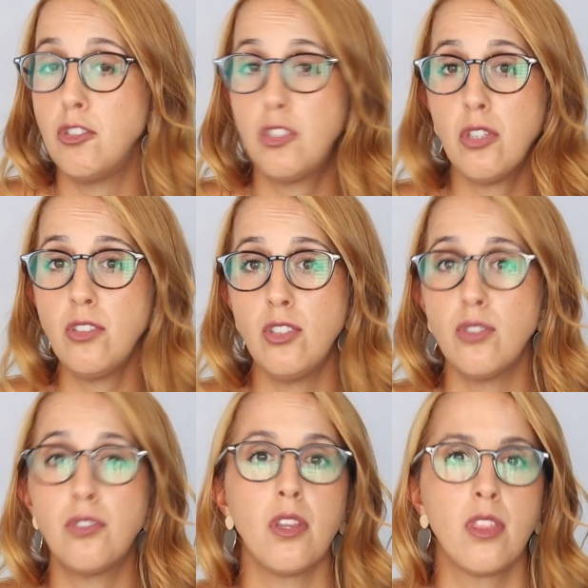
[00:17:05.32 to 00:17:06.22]
you don't
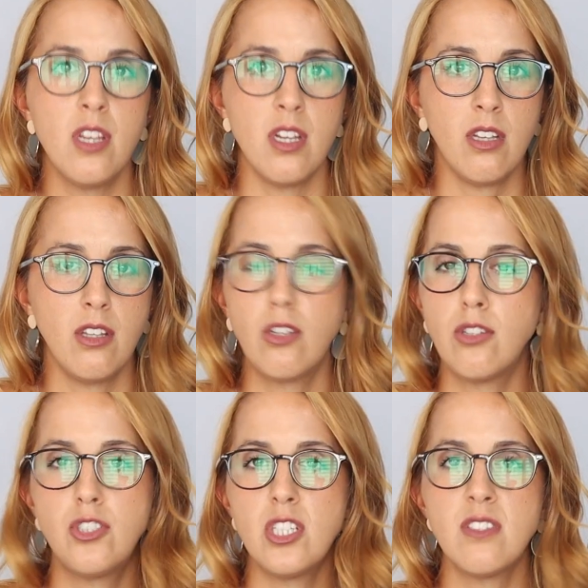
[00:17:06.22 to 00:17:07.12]
use the. You
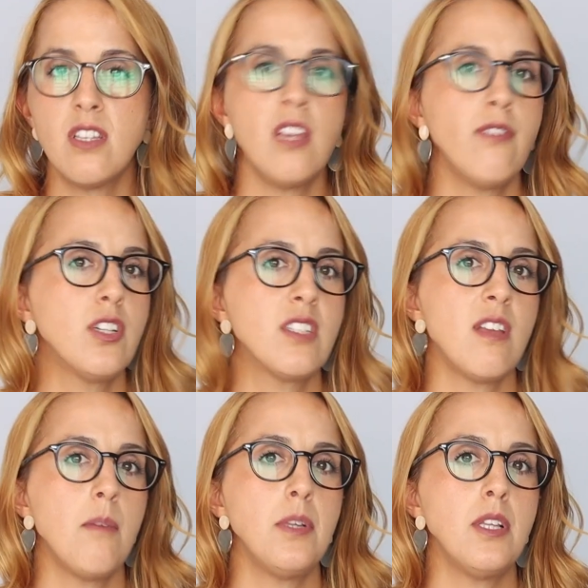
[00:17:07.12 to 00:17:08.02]
could just say, for
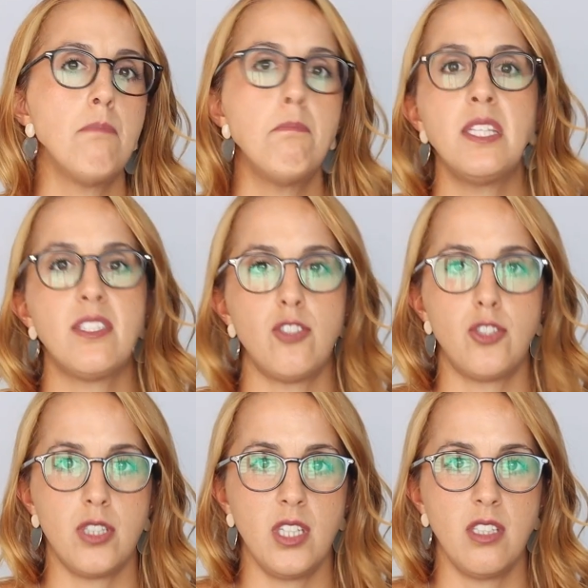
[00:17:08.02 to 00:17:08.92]
example, Miss
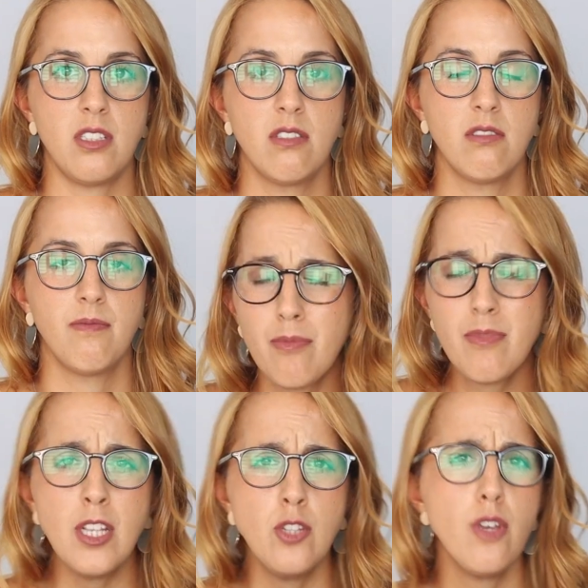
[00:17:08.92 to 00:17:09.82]
Street.
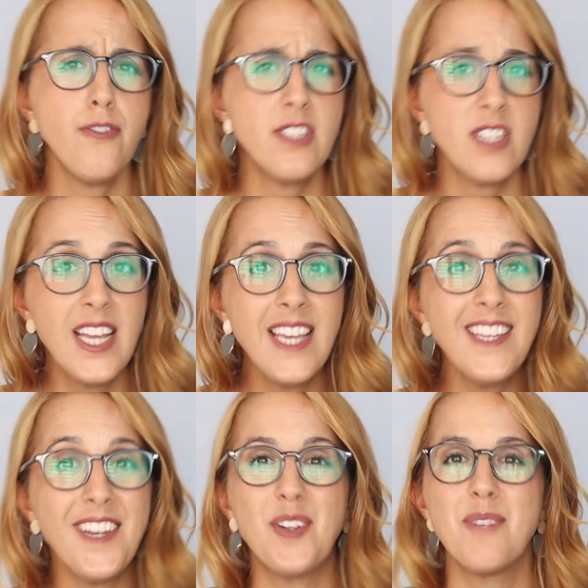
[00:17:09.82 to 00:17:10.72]
So if it's lake
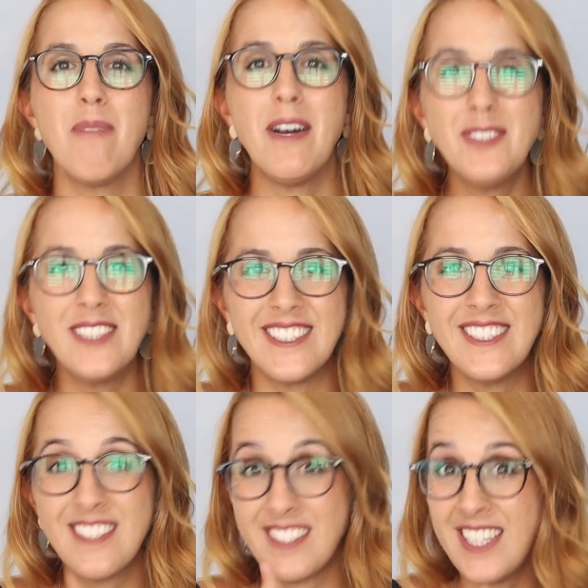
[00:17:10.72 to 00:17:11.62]
or mountain,
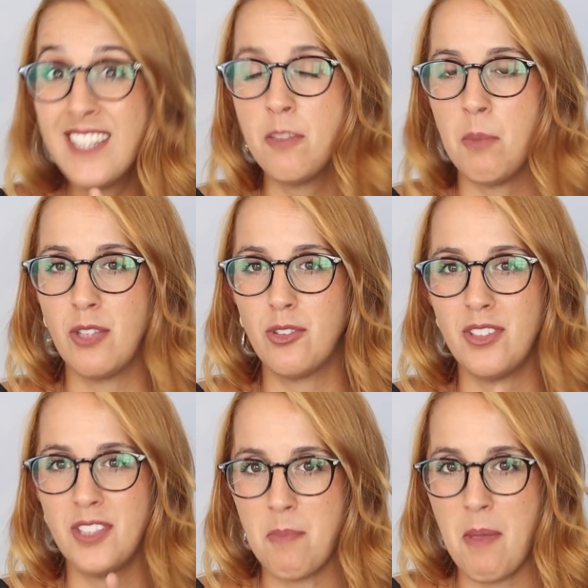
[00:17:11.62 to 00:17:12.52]
single
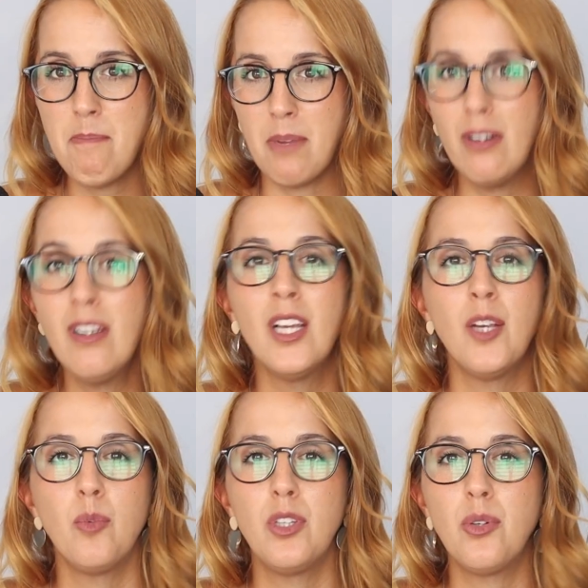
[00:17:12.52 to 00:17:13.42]
mountain, remember,
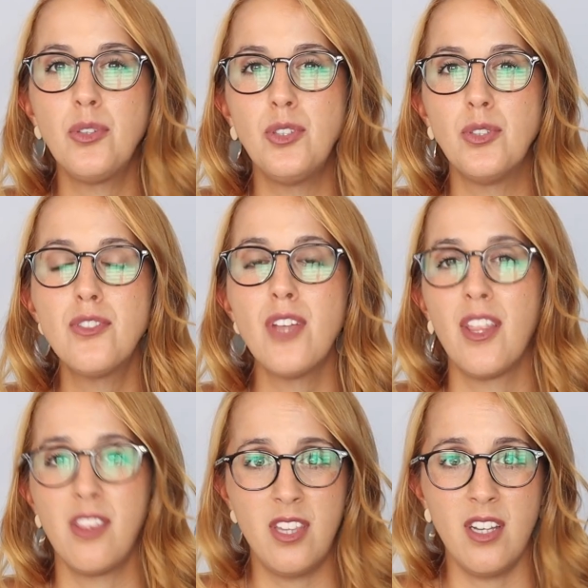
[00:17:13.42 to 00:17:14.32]
we don't use
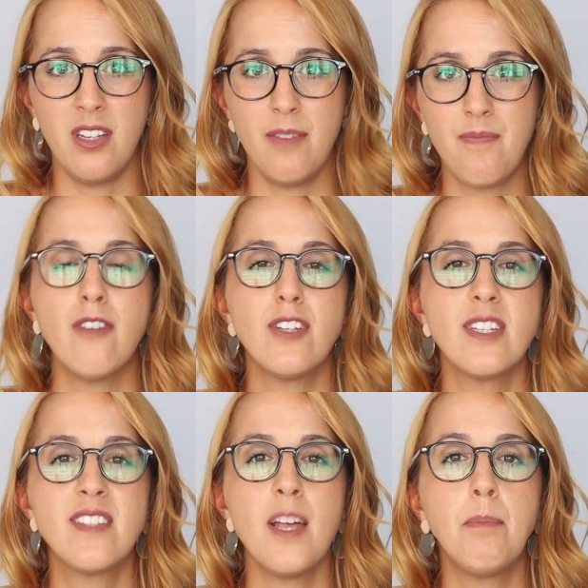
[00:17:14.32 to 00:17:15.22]
the. For
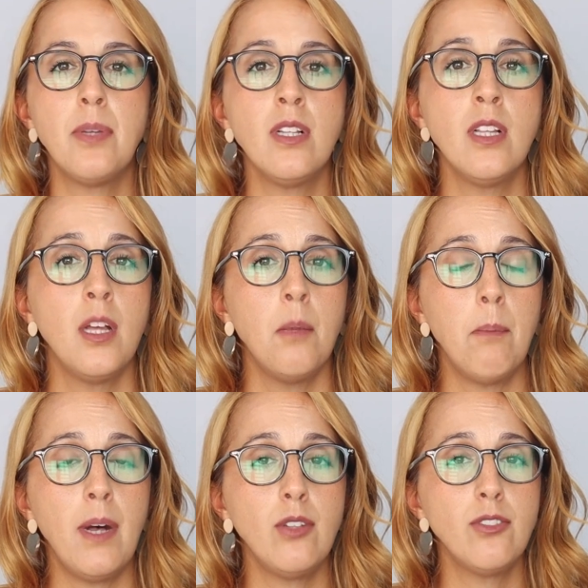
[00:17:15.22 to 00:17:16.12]
example,
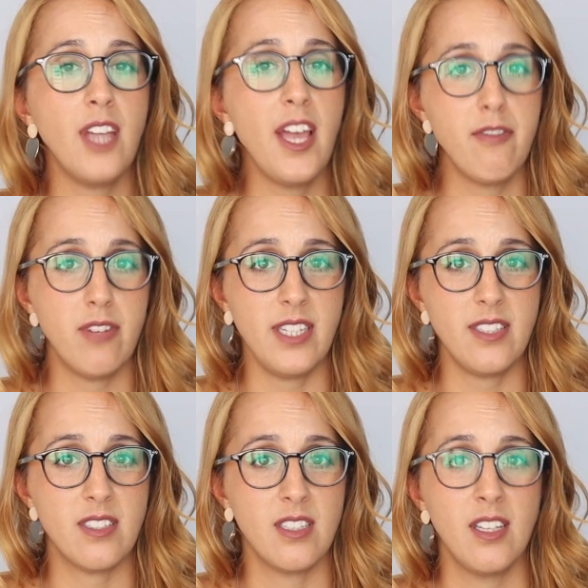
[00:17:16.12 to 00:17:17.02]
Mount
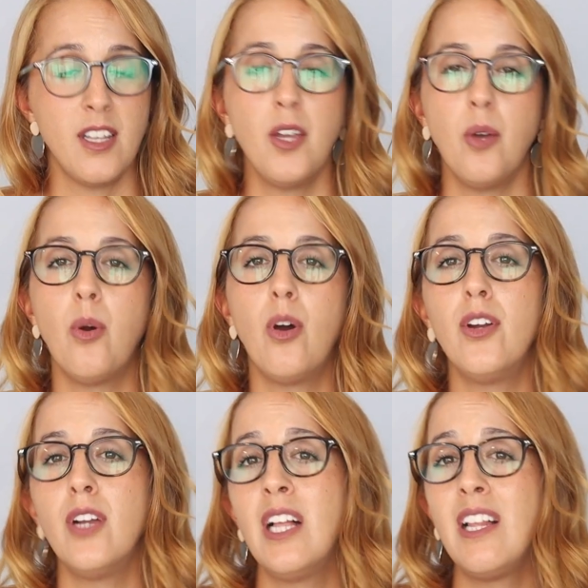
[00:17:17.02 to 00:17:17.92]
Everest
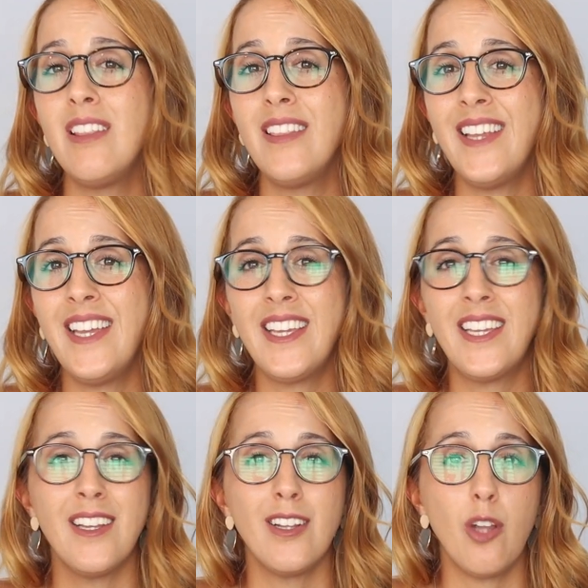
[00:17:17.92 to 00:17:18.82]
or Lake
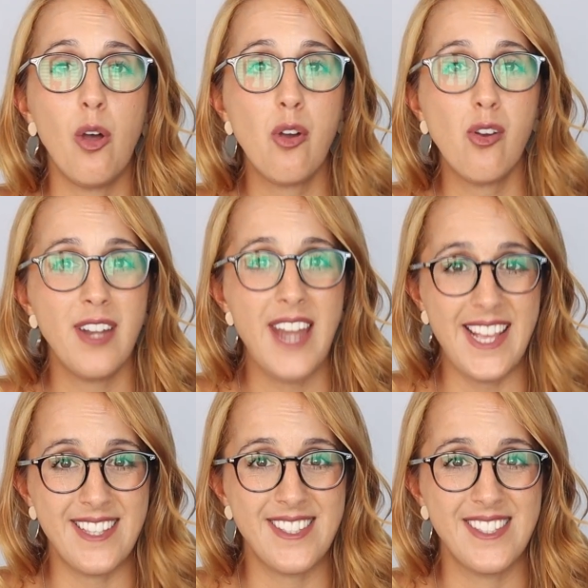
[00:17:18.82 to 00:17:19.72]
Loch
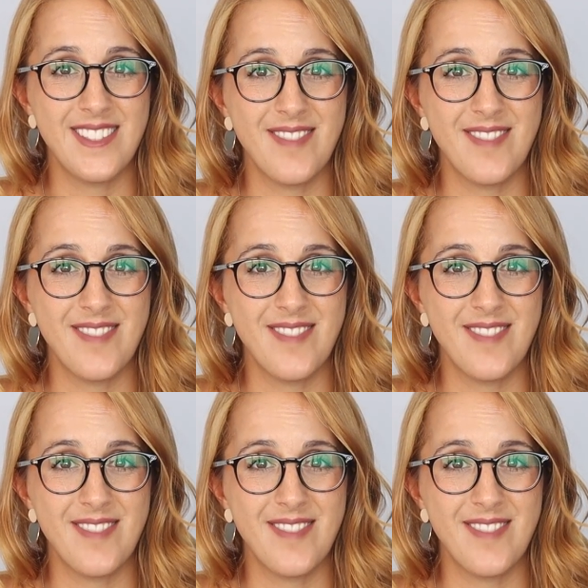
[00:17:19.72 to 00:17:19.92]
Ness.